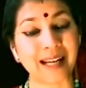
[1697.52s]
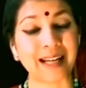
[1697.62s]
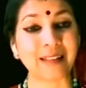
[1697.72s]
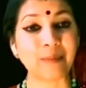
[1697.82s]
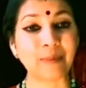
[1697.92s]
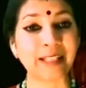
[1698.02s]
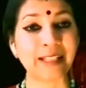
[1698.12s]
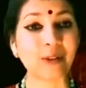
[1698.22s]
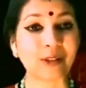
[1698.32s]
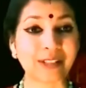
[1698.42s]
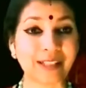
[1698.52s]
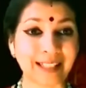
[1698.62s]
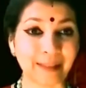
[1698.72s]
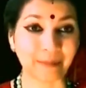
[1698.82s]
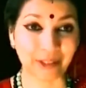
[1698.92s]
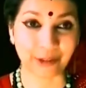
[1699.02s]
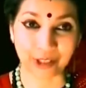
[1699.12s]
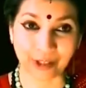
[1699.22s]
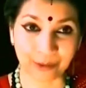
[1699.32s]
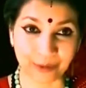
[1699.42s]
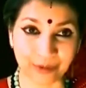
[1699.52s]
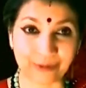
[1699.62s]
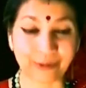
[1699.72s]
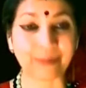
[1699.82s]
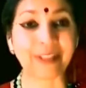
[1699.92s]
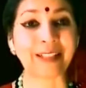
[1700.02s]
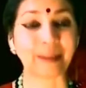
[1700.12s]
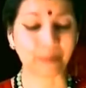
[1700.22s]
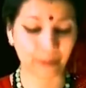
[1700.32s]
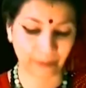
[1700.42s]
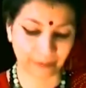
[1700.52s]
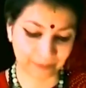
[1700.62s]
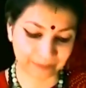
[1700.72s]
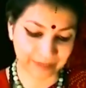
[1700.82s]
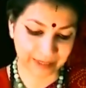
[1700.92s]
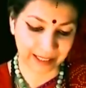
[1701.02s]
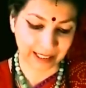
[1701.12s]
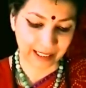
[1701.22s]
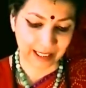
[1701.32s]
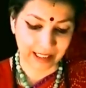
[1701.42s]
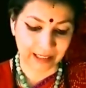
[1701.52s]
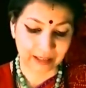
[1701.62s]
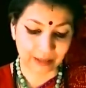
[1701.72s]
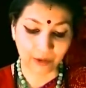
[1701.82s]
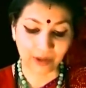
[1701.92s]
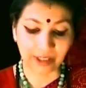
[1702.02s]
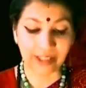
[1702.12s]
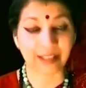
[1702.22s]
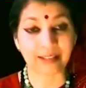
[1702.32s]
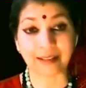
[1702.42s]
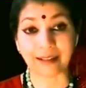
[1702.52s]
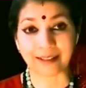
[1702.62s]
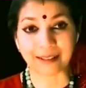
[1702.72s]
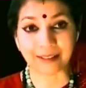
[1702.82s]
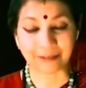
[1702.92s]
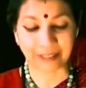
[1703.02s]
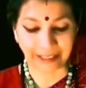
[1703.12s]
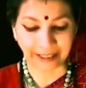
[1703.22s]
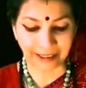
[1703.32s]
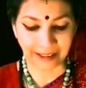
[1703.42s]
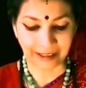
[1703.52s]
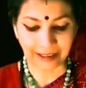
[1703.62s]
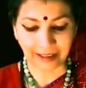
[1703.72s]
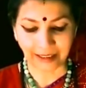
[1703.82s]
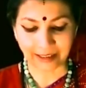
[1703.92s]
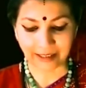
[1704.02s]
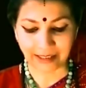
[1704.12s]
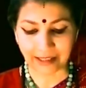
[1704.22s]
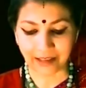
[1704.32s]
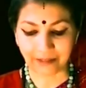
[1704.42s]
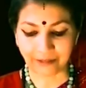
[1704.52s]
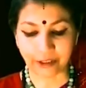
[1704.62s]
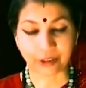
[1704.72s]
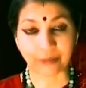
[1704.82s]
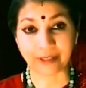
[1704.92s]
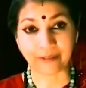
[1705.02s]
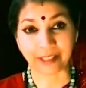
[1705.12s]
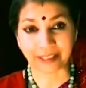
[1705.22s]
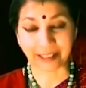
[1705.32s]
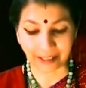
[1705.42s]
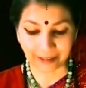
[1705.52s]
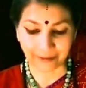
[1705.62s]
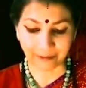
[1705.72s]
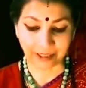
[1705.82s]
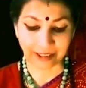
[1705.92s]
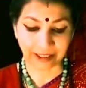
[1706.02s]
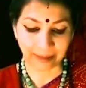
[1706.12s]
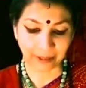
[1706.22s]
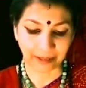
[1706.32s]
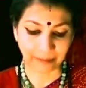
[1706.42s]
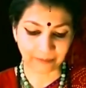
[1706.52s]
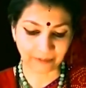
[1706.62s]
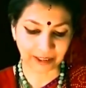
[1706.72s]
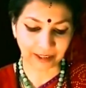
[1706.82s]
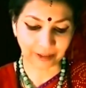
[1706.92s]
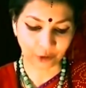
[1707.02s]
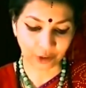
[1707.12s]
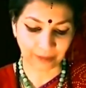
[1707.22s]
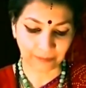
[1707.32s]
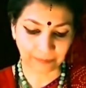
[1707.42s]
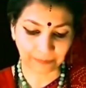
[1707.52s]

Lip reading: And the place got its name, Tanjavur, from this temple. The goddess is Anandavalli, and the Sthala Vriksham is Vanni Maram, Vanni tree.